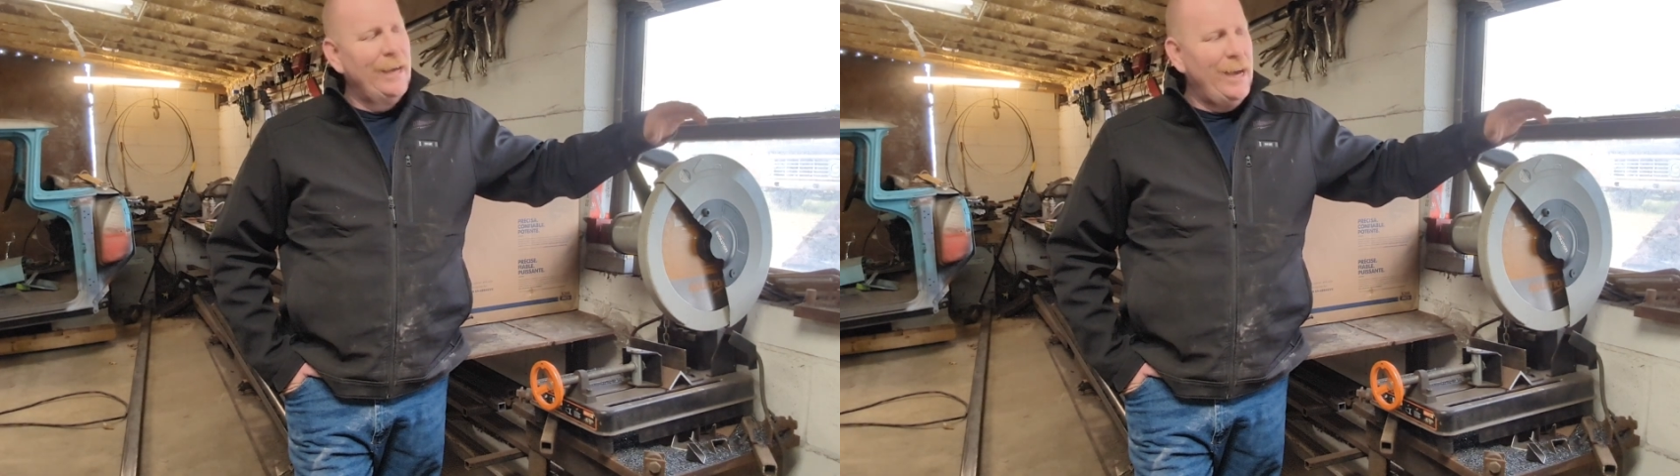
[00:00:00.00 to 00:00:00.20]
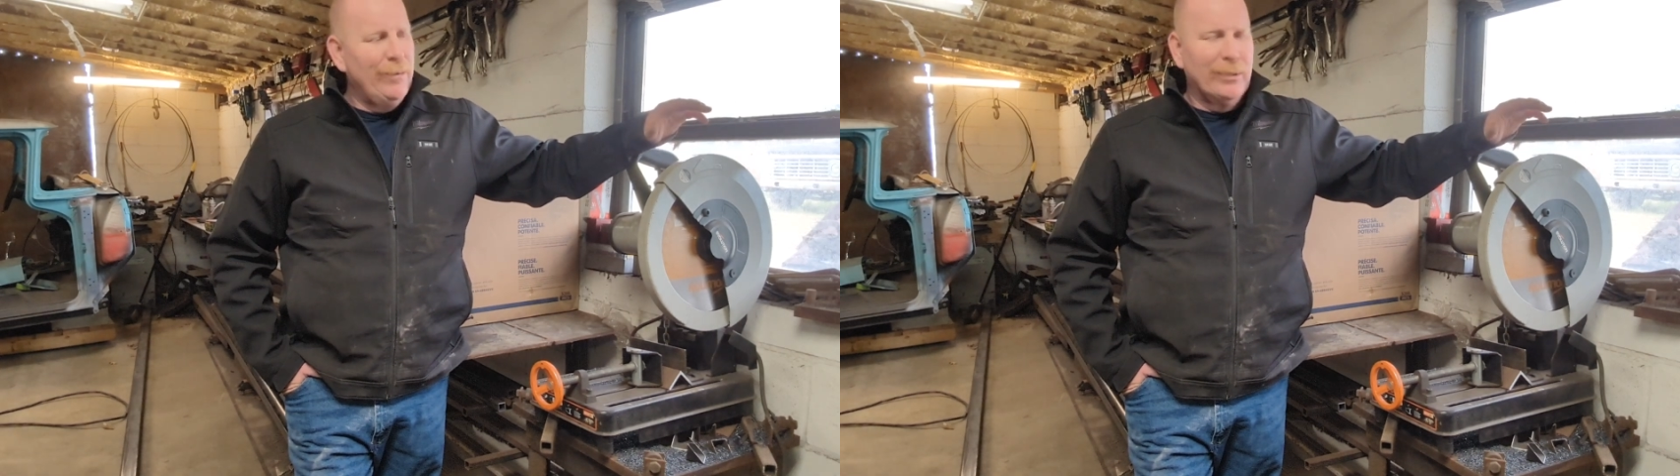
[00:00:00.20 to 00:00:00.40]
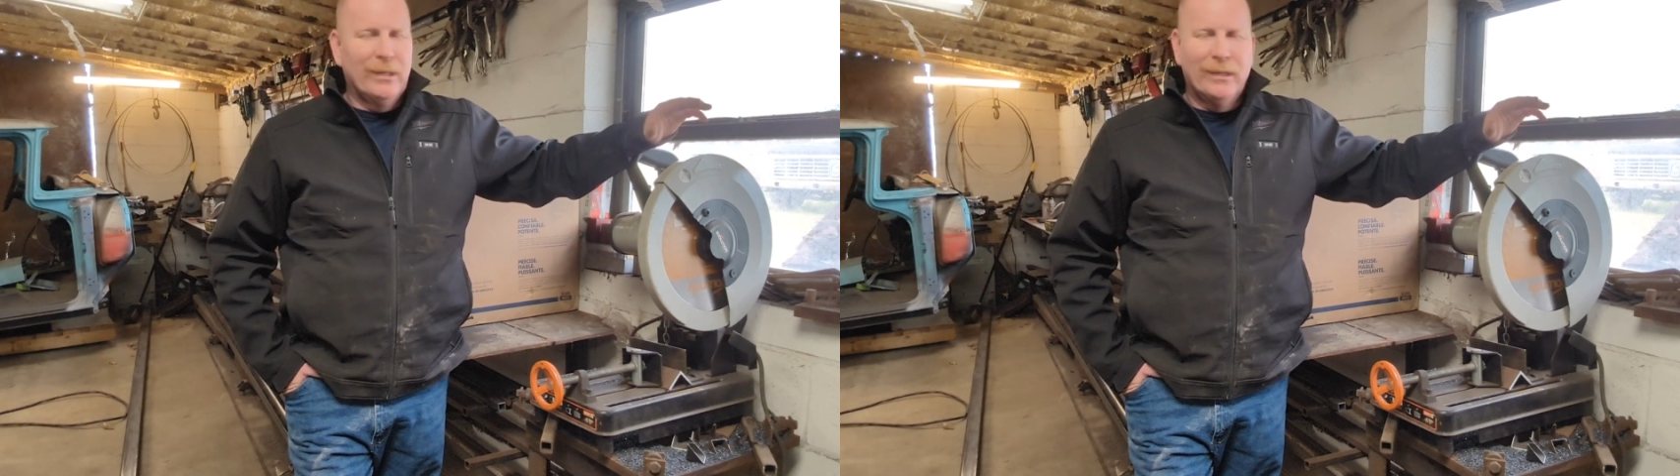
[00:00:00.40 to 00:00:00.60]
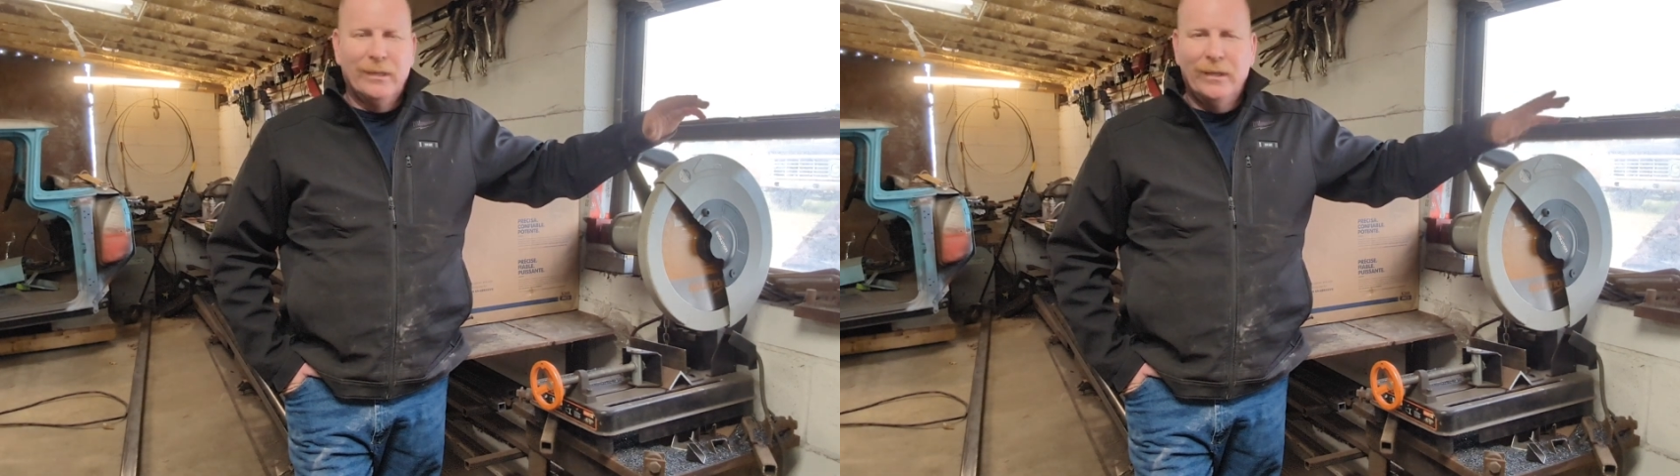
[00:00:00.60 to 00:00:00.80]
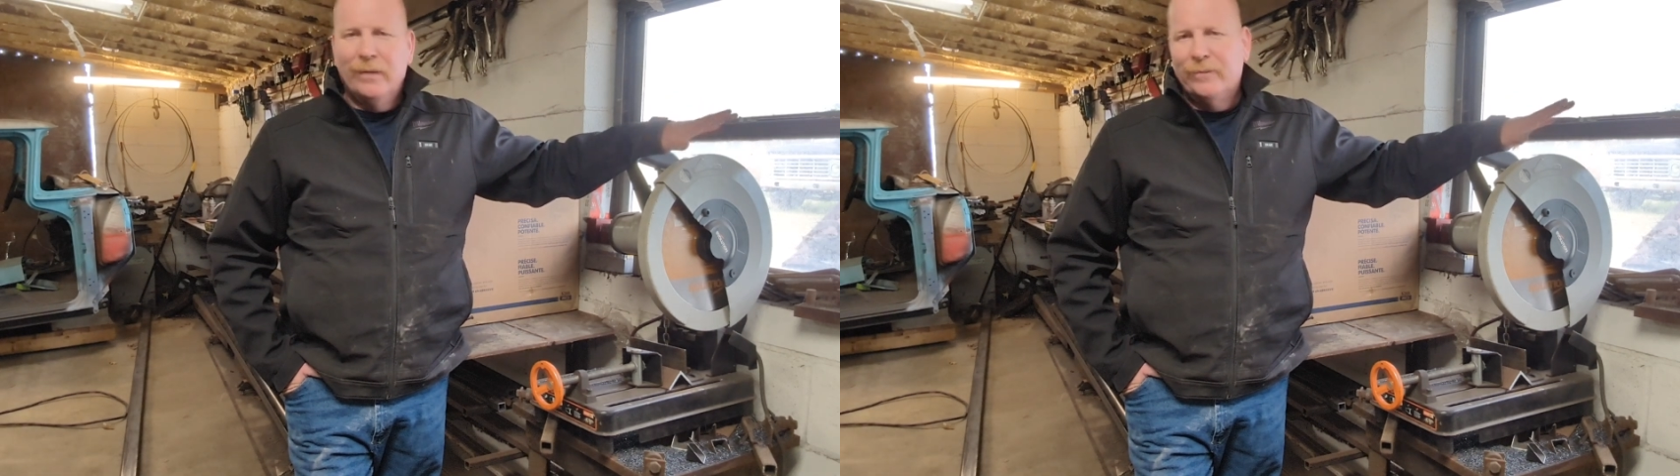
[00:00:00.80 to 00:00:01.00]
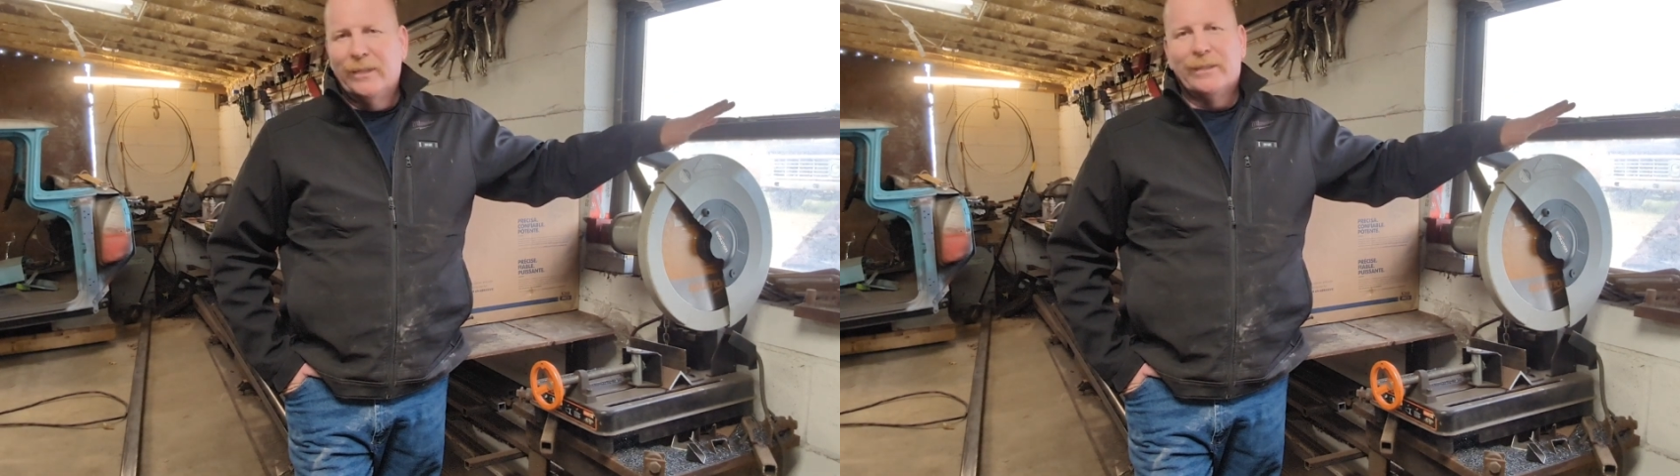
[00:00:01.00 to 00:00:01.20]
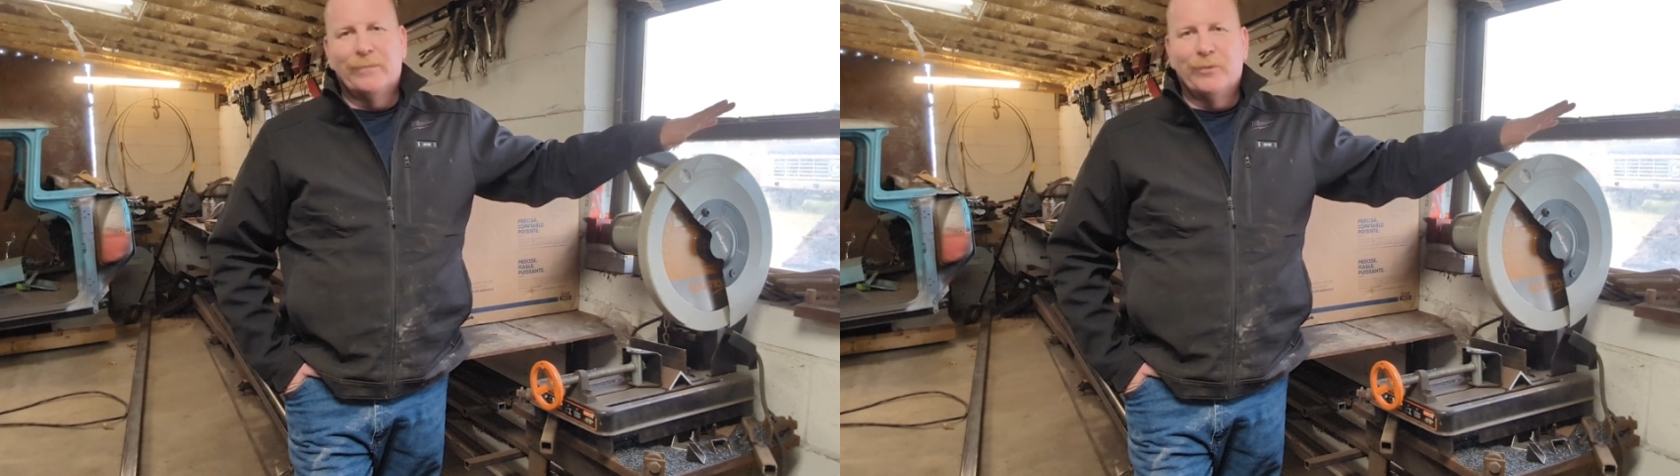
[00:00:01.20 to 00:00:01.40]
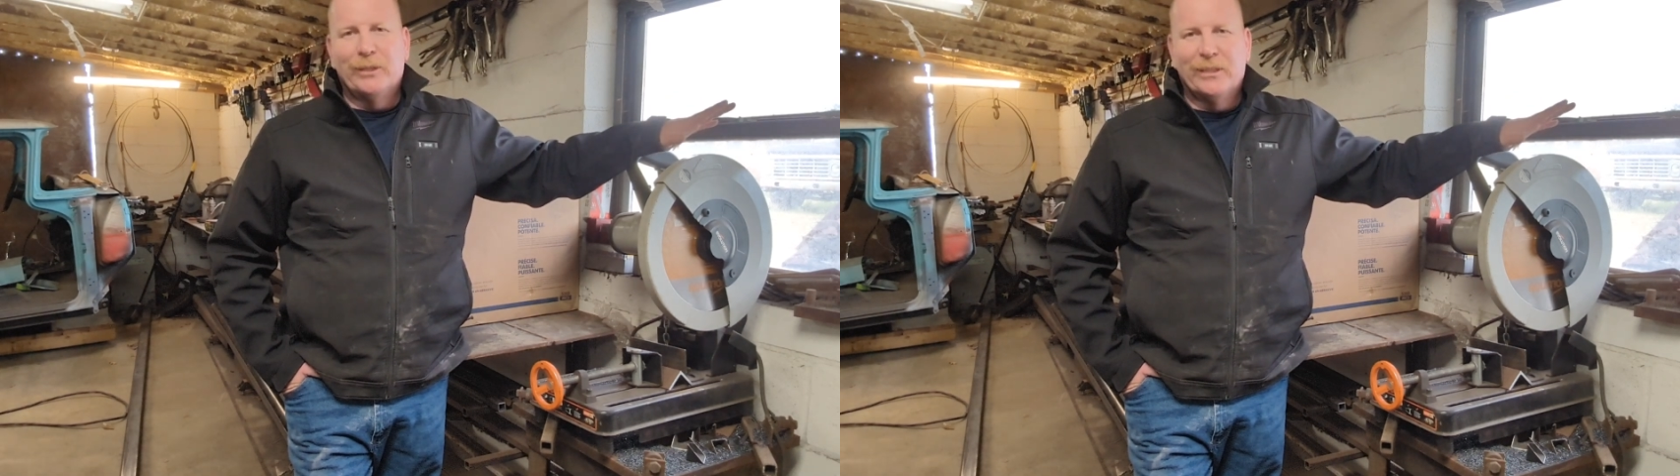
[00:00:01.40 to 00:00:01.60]
I would love to get
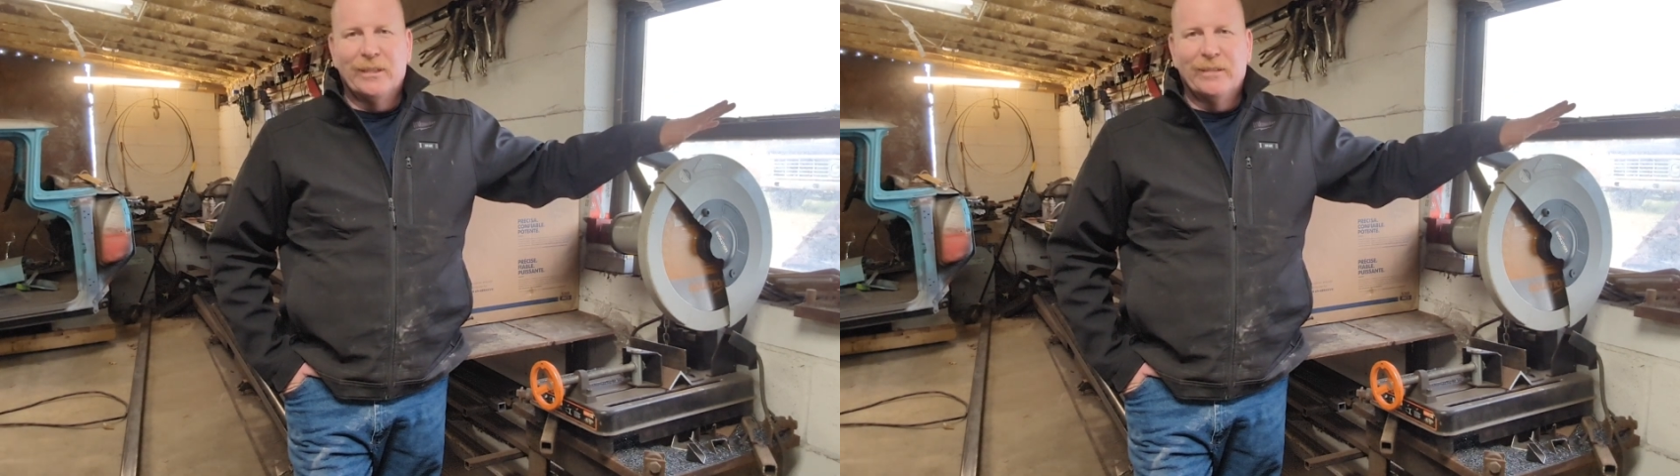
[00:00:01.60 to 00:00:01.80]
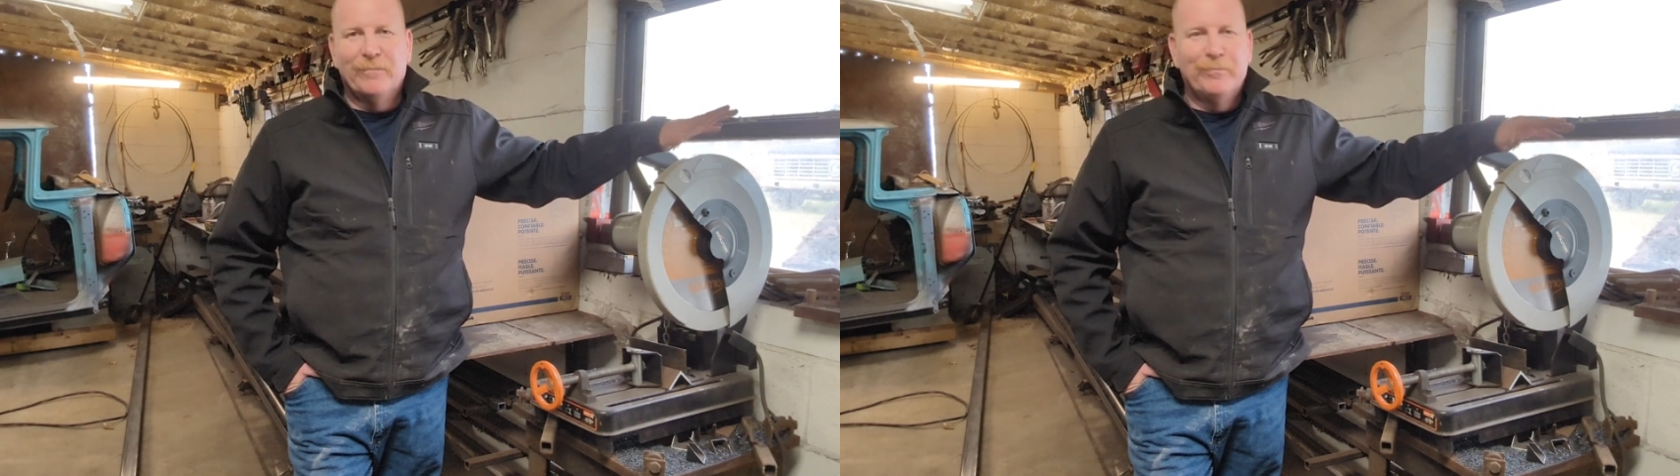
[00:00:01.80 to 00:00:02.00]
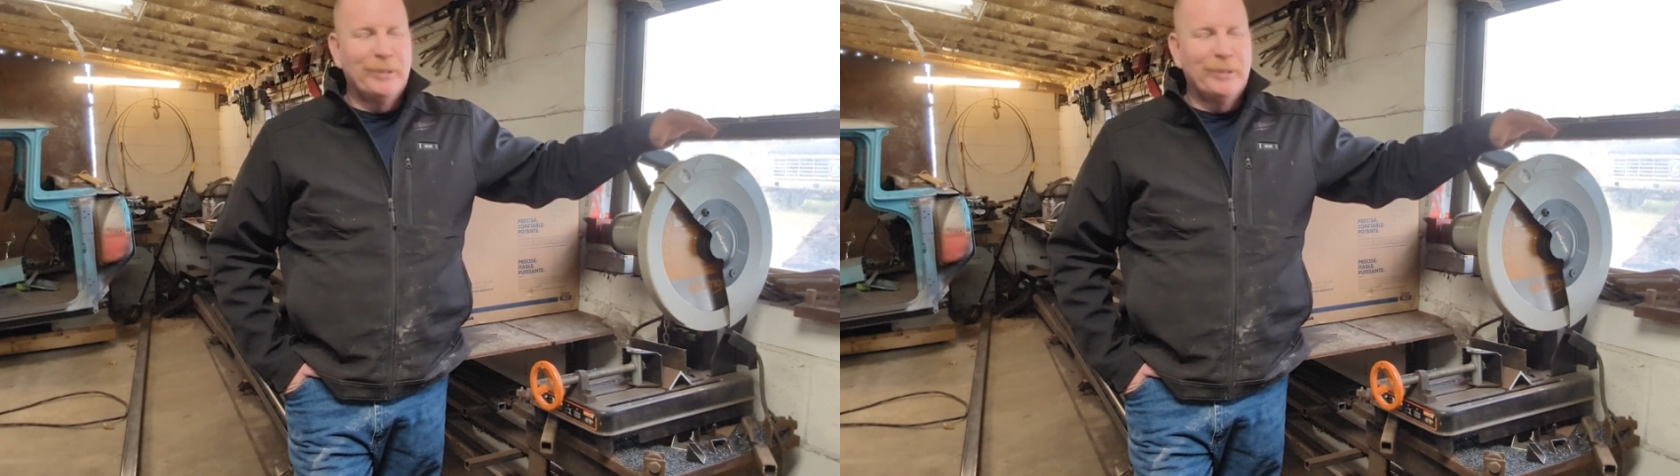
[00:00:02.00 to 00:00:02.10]
some free stuff,